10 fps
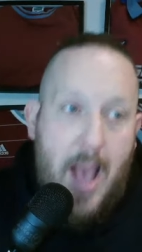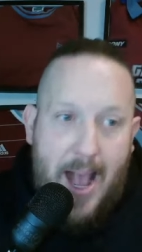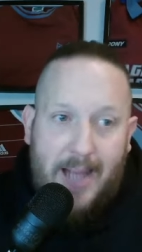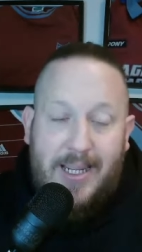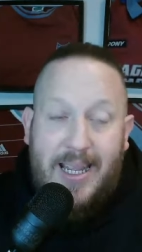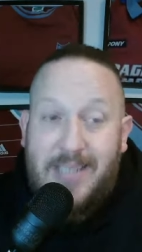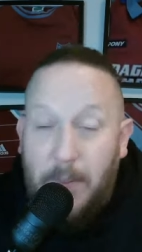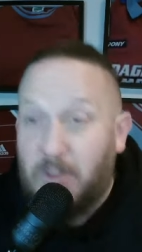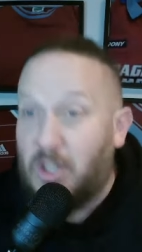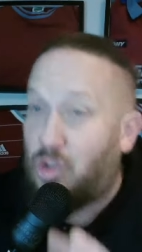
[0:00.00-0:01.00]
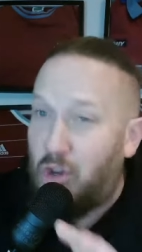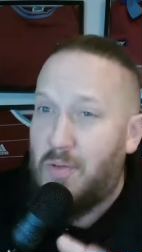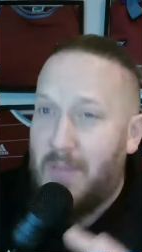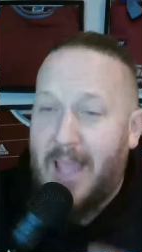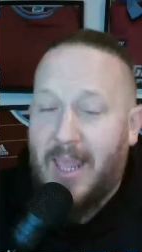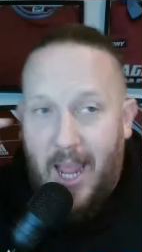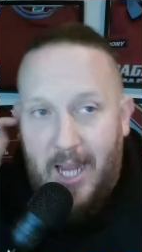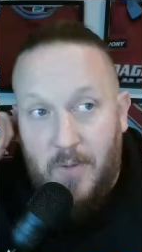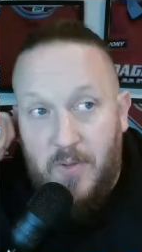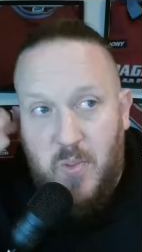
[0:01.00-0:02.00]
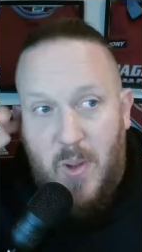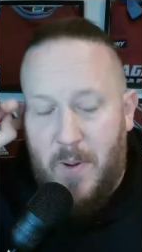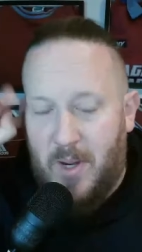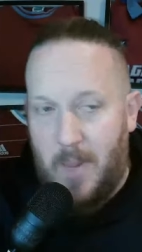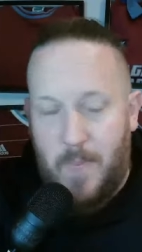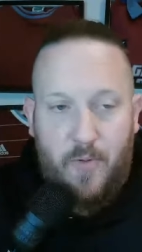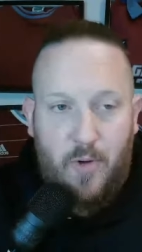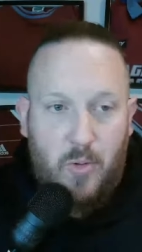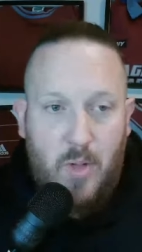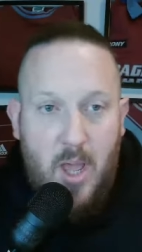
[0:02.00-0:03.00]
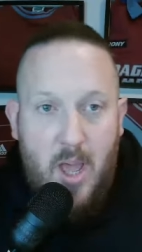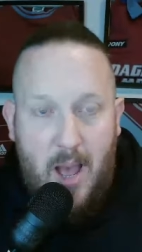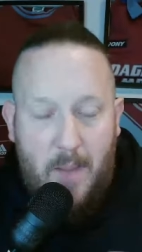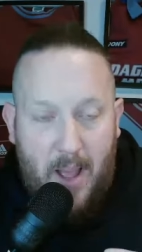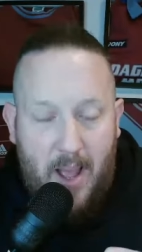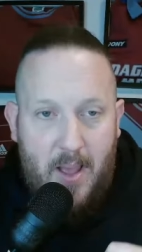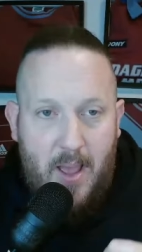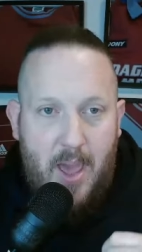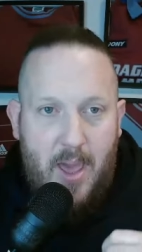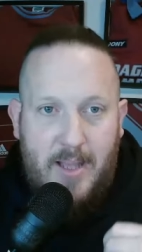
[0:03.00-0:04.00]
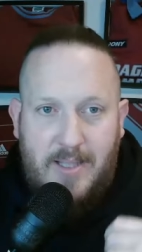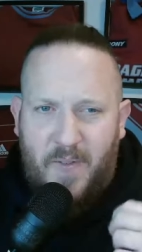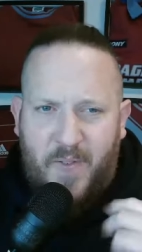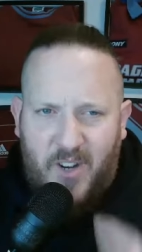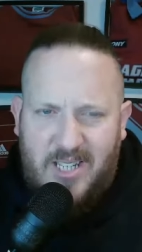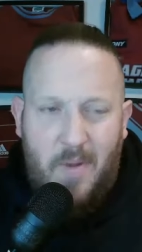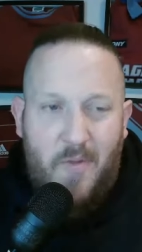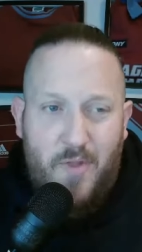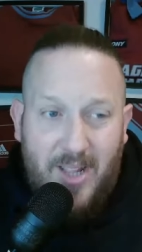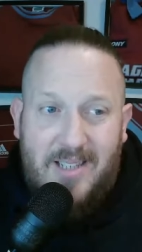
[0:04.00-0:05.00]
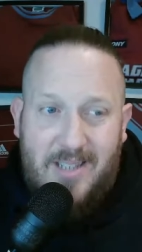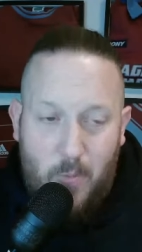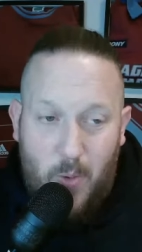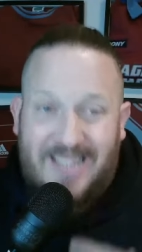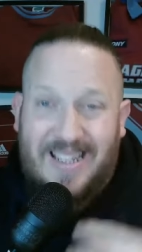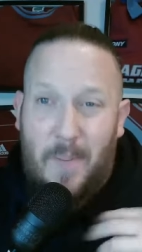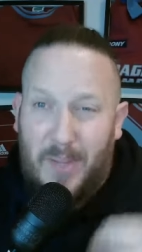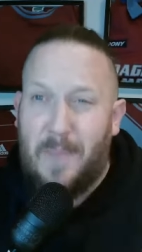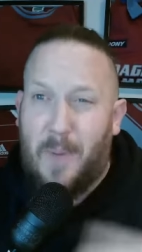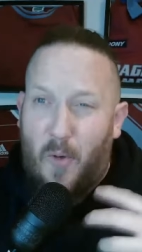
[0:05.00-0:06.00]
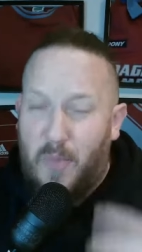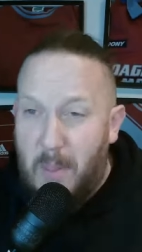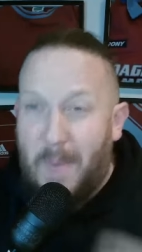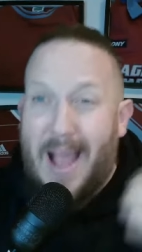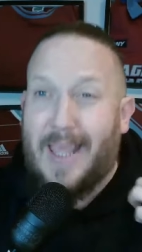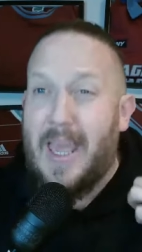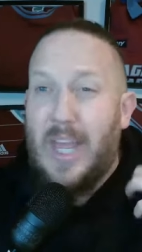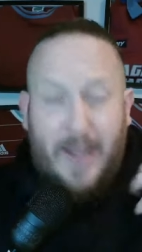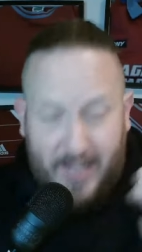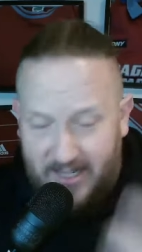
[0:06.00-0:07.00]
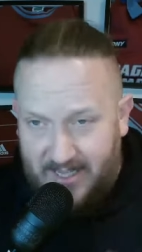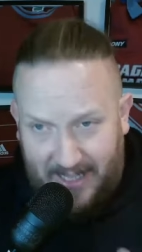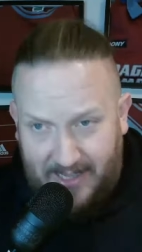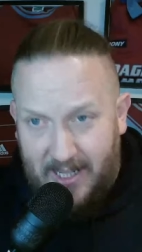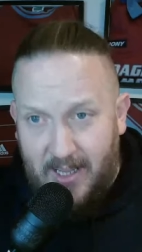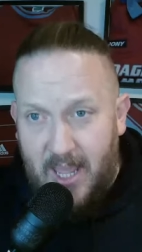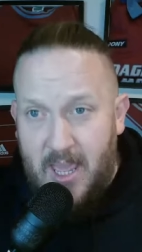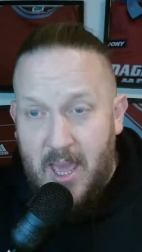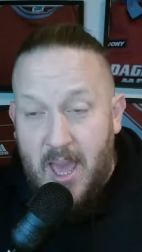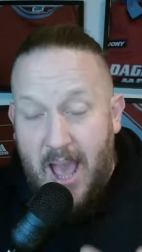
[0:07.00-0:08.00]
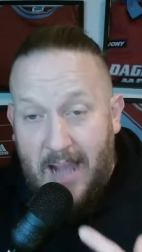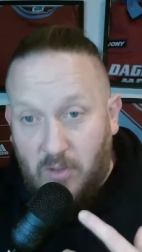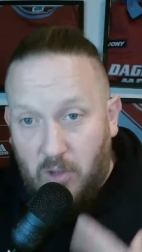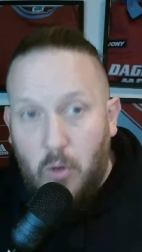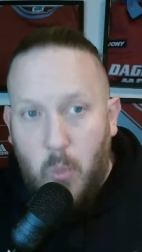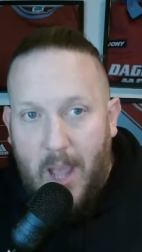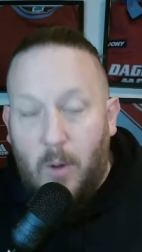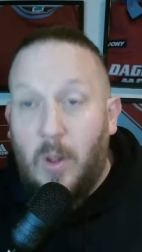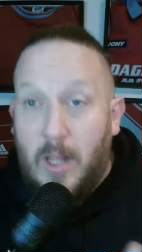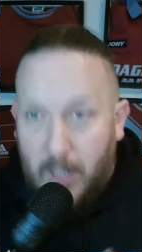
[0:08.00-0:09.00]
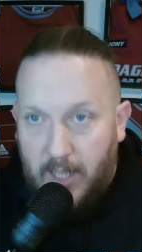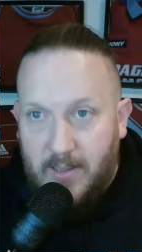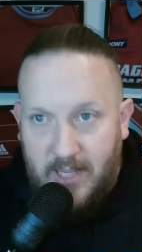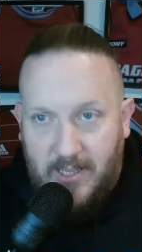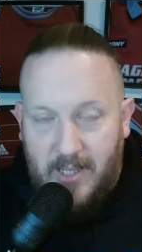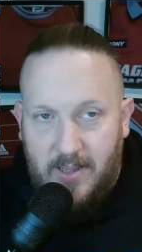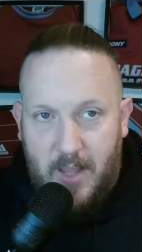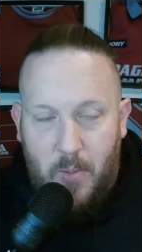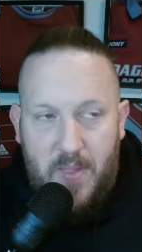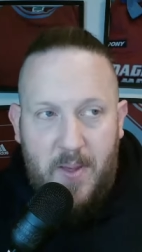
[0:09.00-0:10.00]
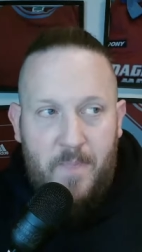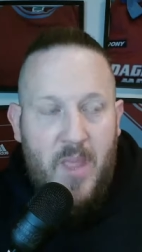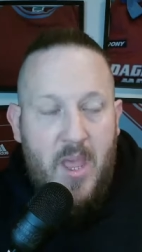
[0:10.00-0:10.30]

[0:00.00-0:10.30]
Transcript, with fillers: and he seemed to suit that kind of sweeper-keeper role. I, I, it's the first time I've really seen West Ham play the ball from the back consistently and do well consistently with it.